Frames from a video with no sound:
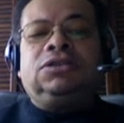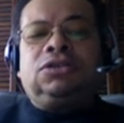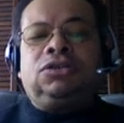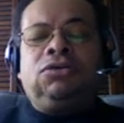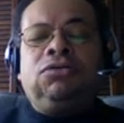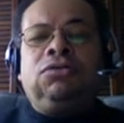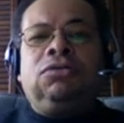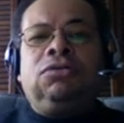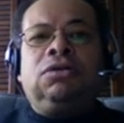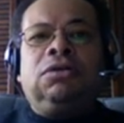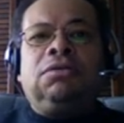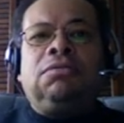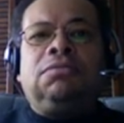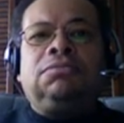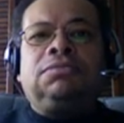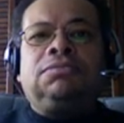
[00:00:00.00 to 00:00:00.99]
Google
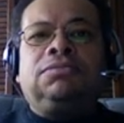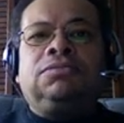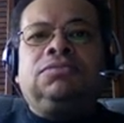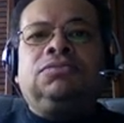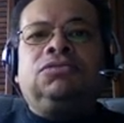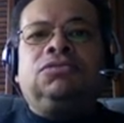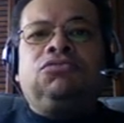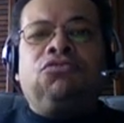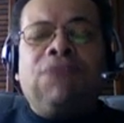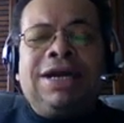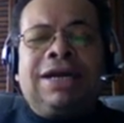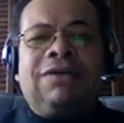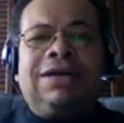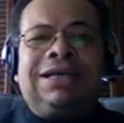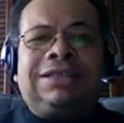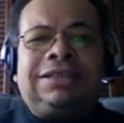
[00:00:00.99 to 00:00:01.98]

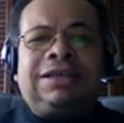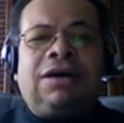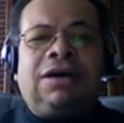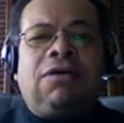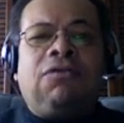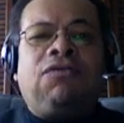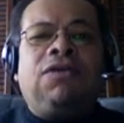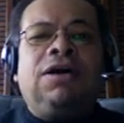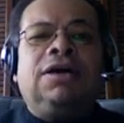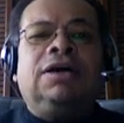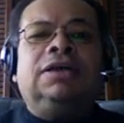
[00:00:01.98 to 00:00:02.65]
Reader itself.